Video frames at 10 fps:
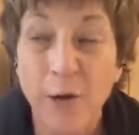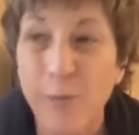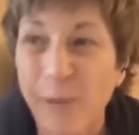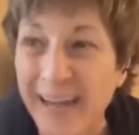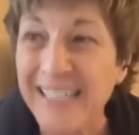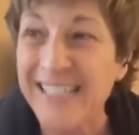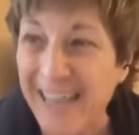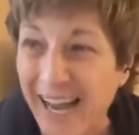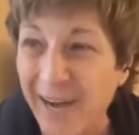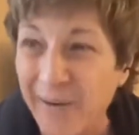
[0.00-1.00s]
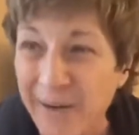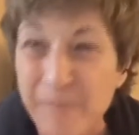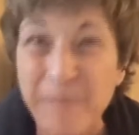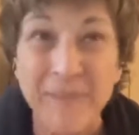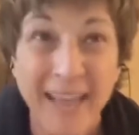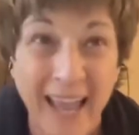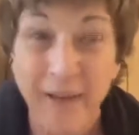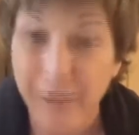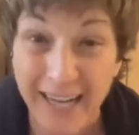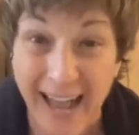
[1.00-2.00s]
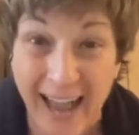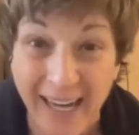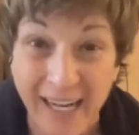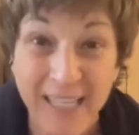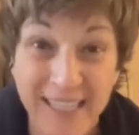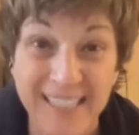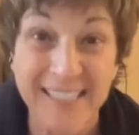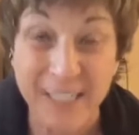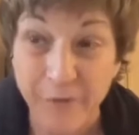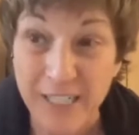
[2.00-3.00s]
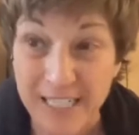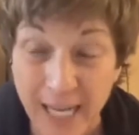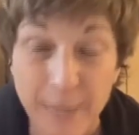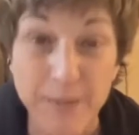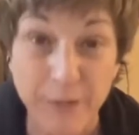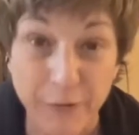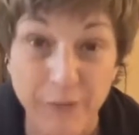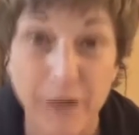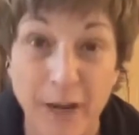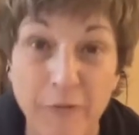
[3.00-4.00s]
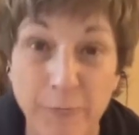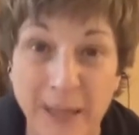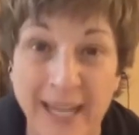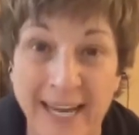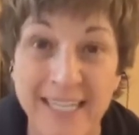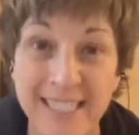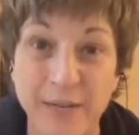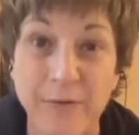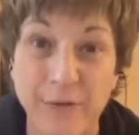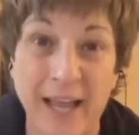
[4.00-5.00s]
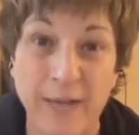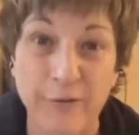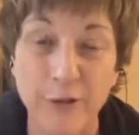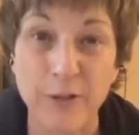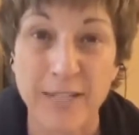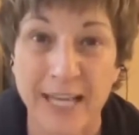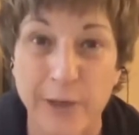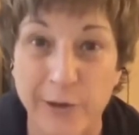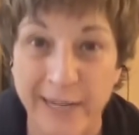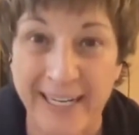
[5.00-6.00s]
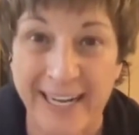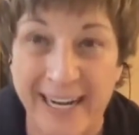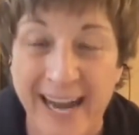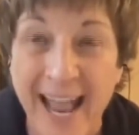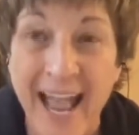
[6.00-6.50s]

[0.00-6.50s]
Write down every day the different types of plants and fruits that you're eating.